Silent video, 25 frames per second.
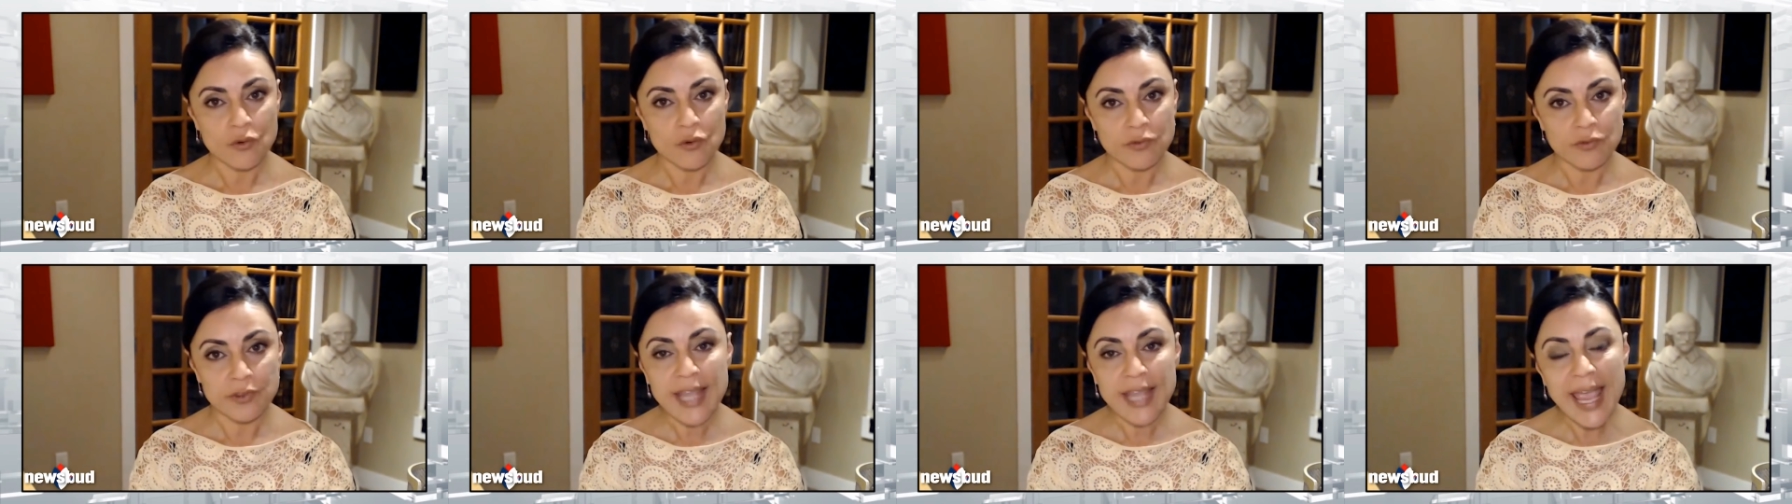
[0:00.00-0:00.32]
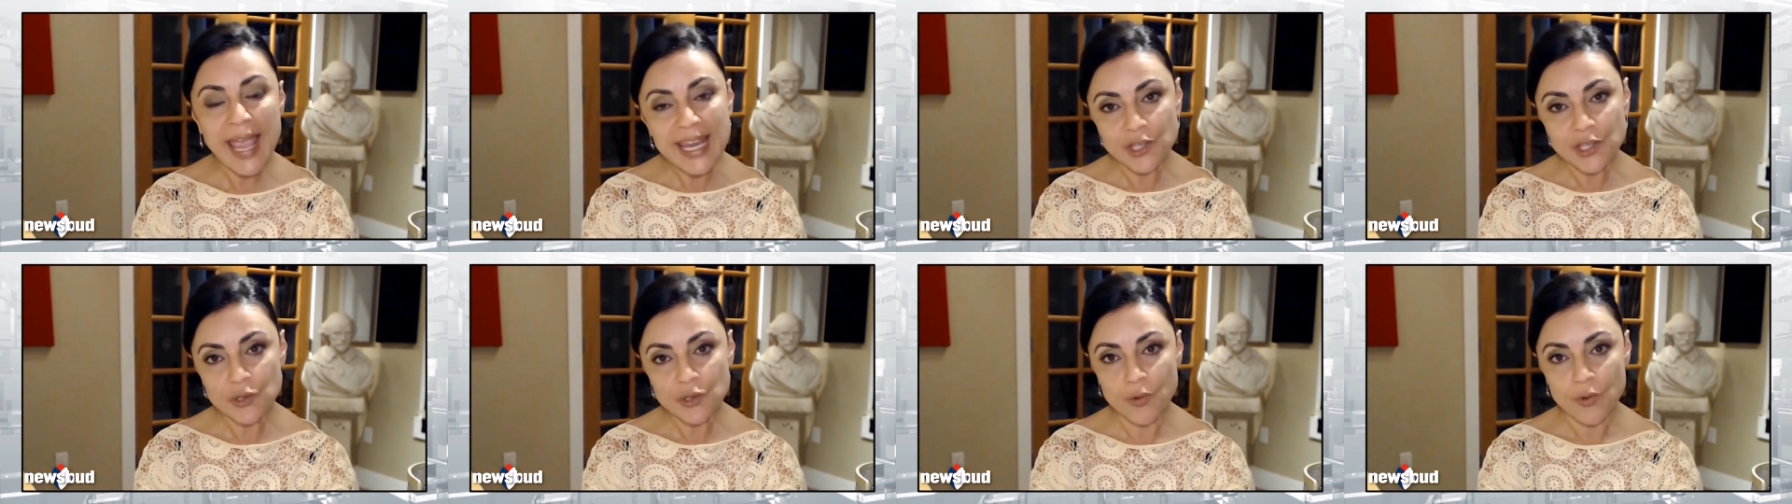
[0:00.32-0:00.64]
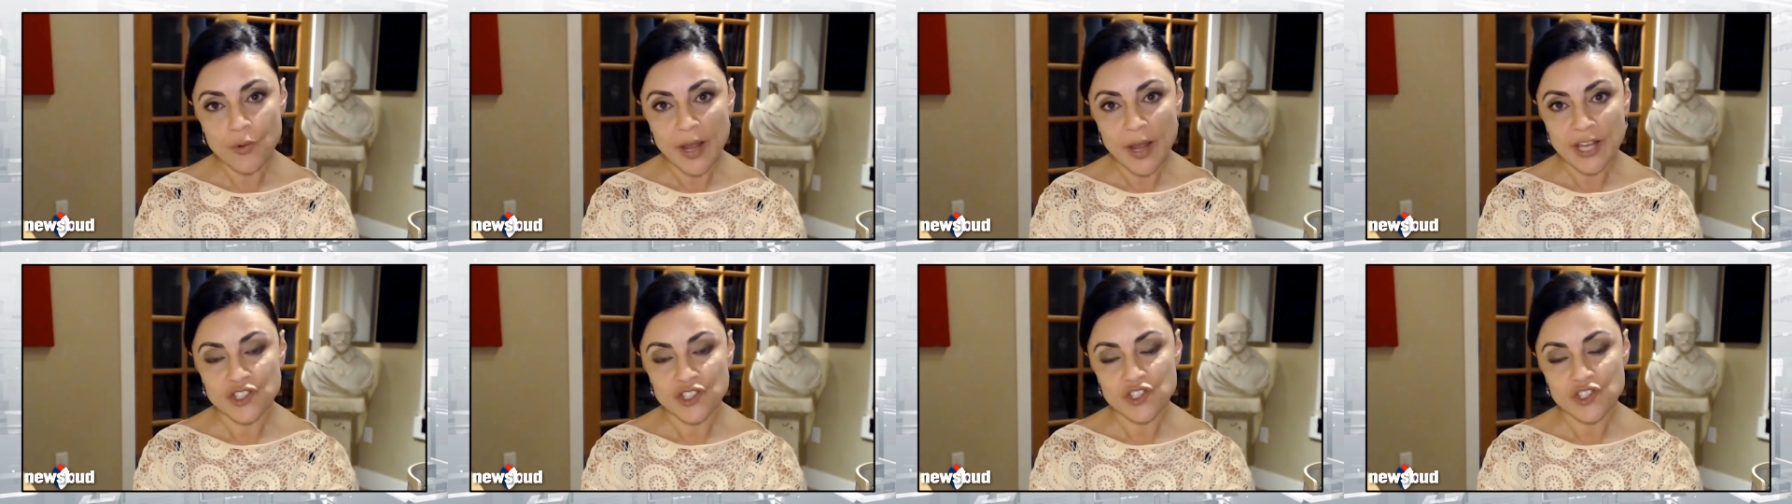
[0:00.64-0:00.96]
the date
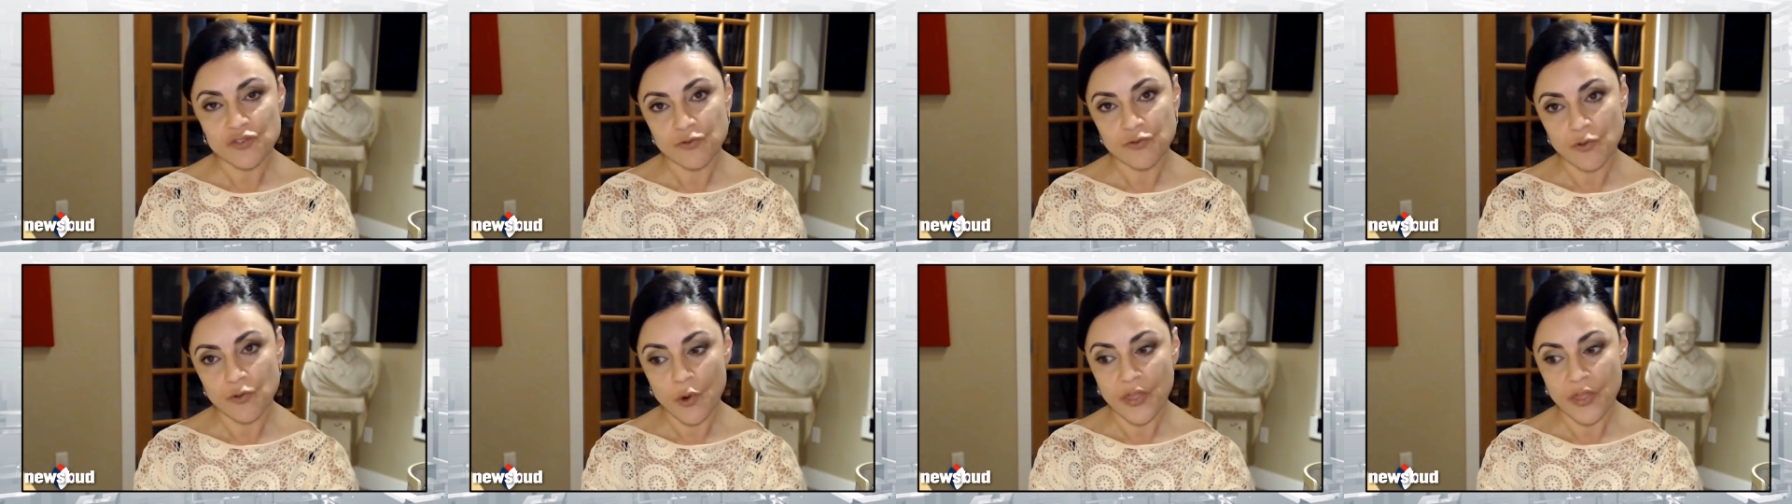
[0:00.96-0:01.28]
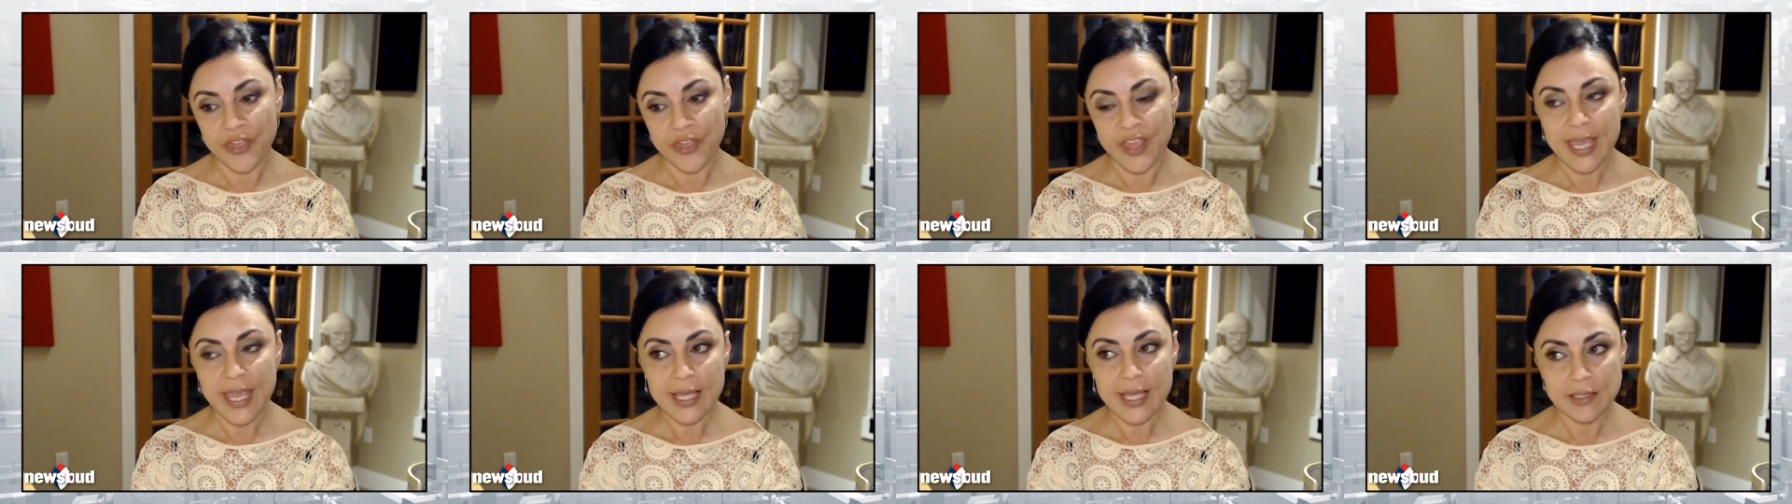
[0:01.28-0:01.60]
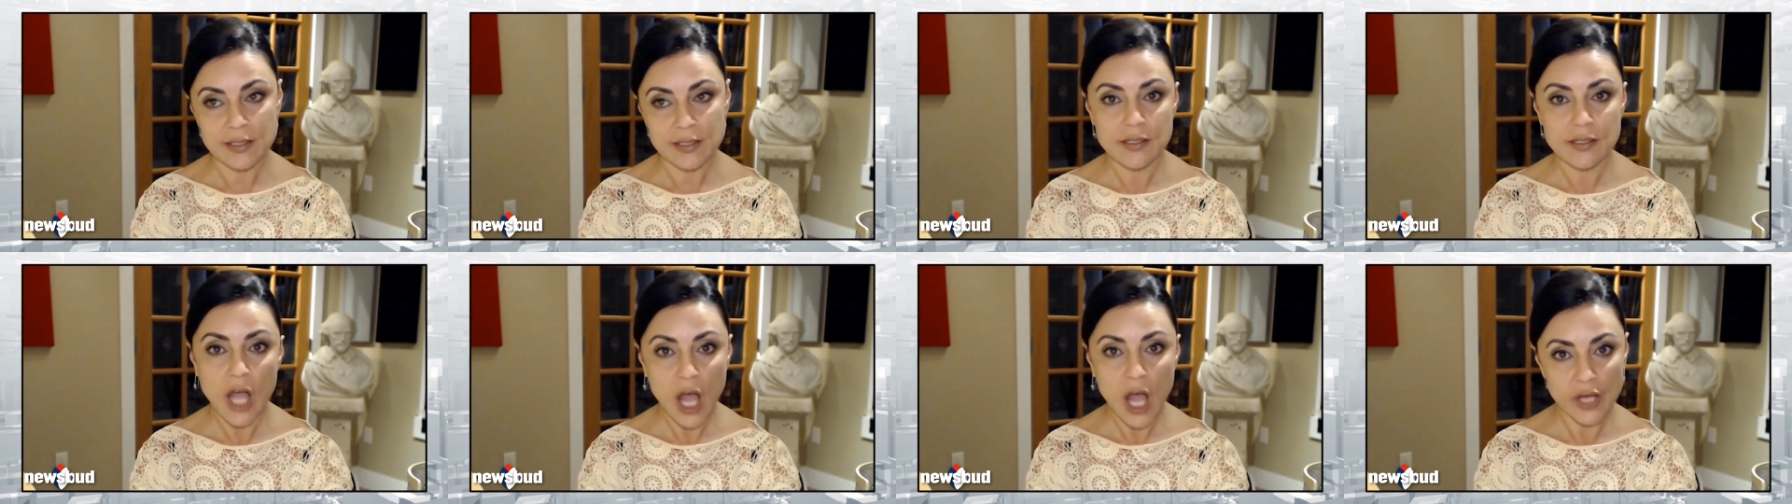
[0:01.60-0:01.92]
range for
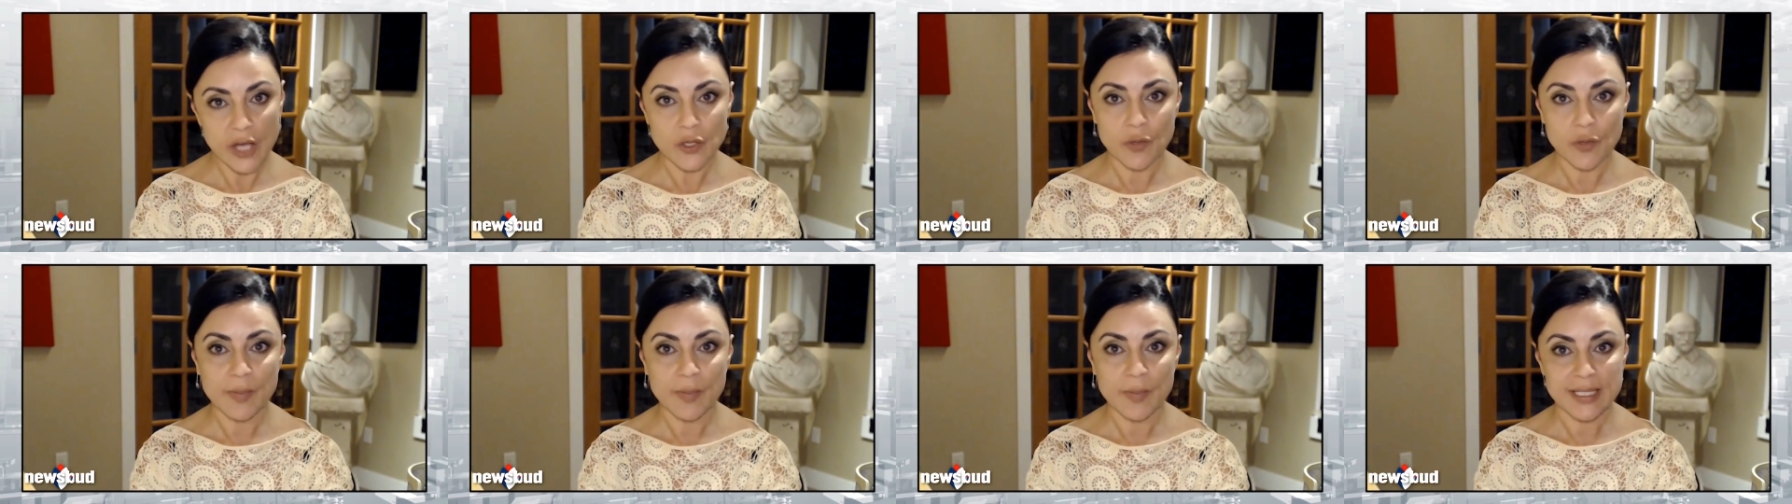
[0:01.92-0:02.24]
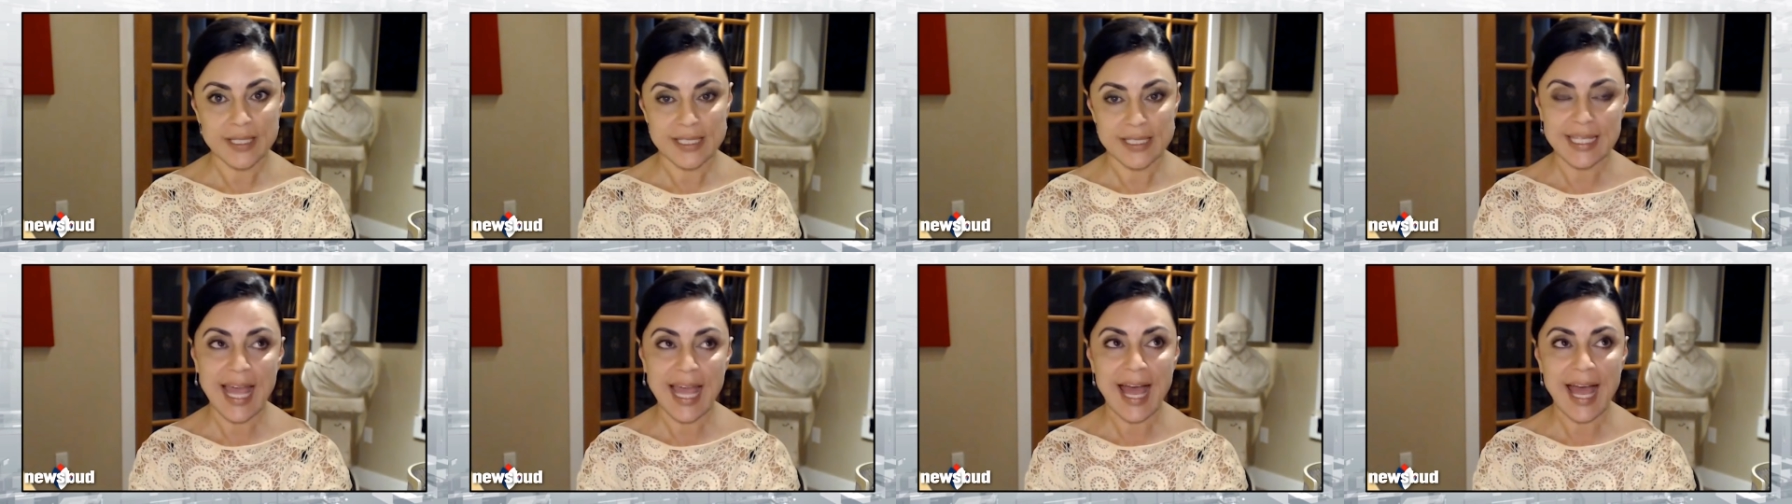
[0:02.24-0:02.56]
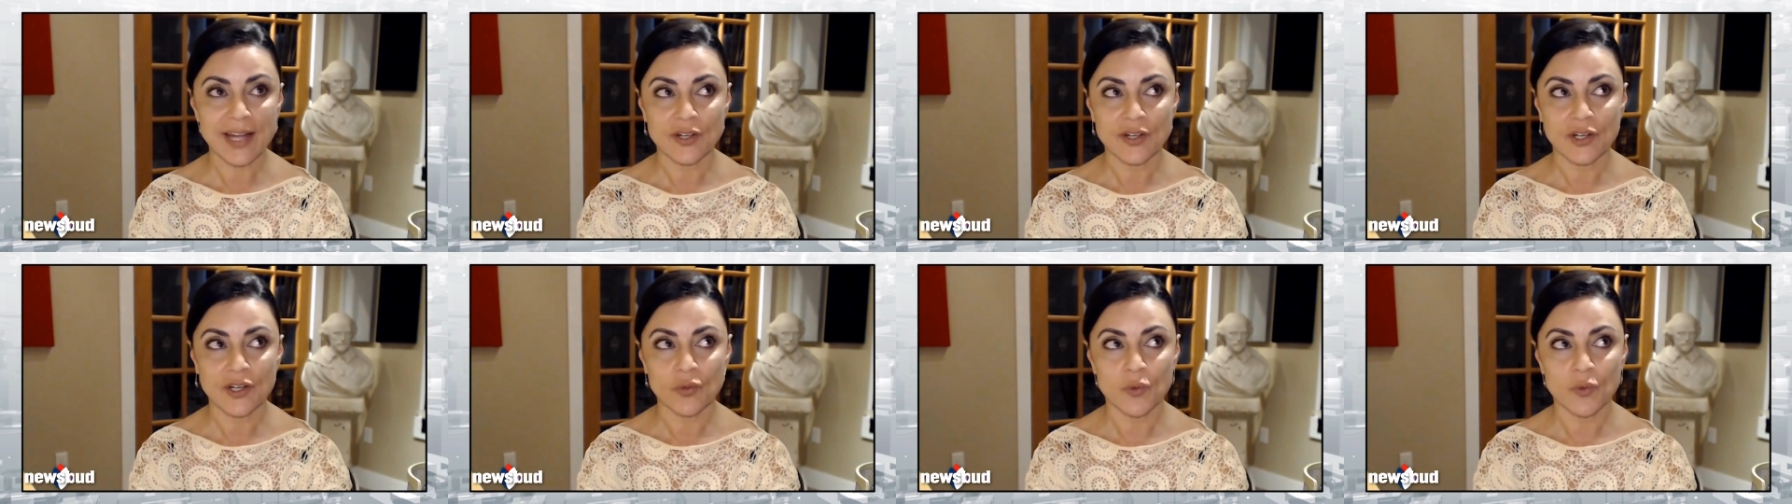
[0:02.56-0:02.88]
these documents
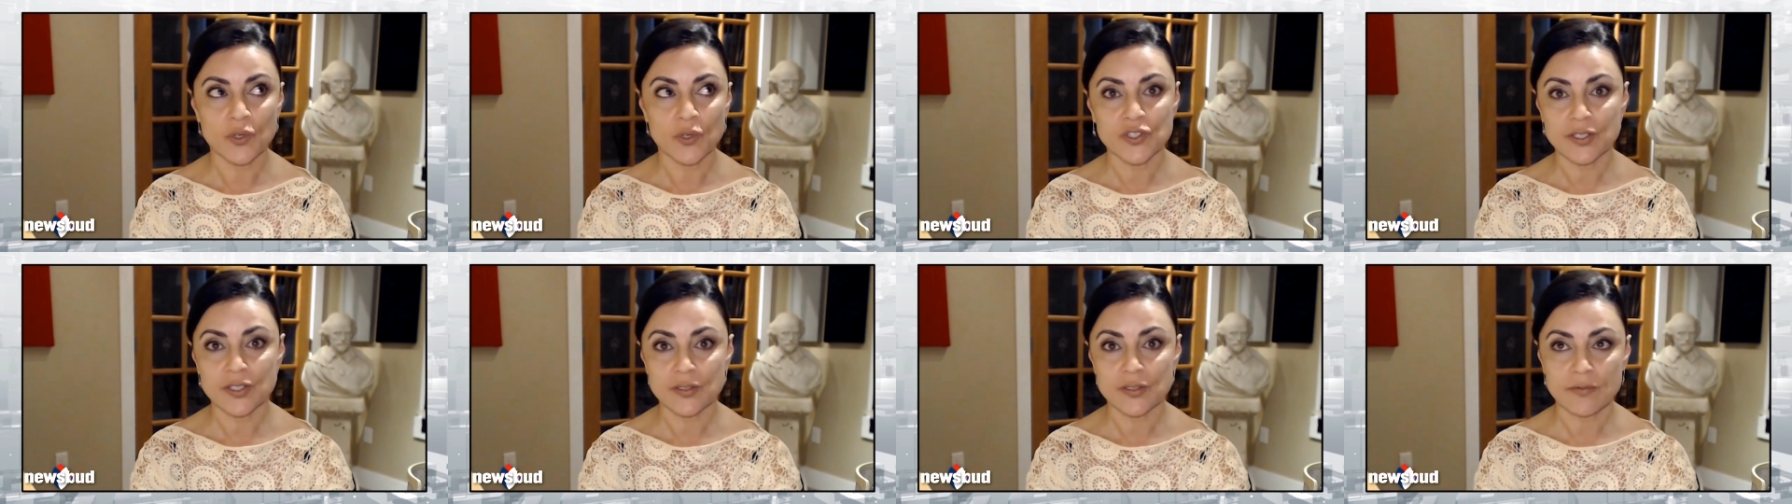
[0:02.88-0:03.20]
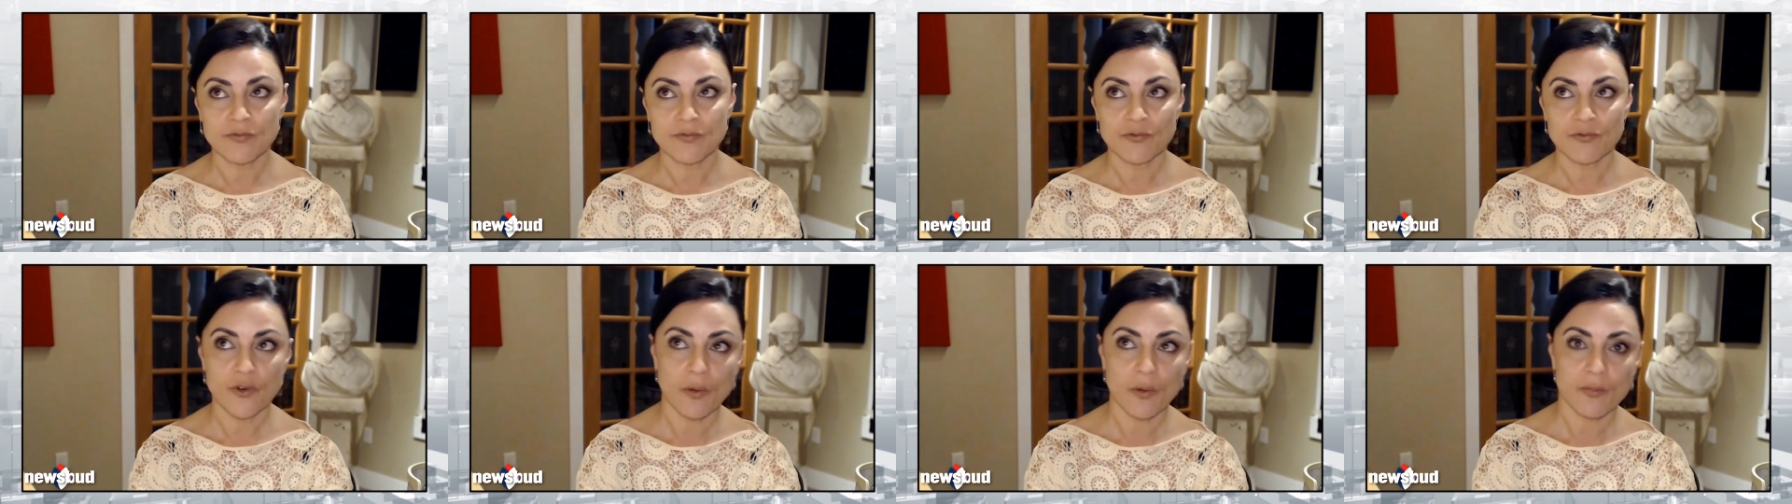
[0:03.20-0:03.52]
gathered was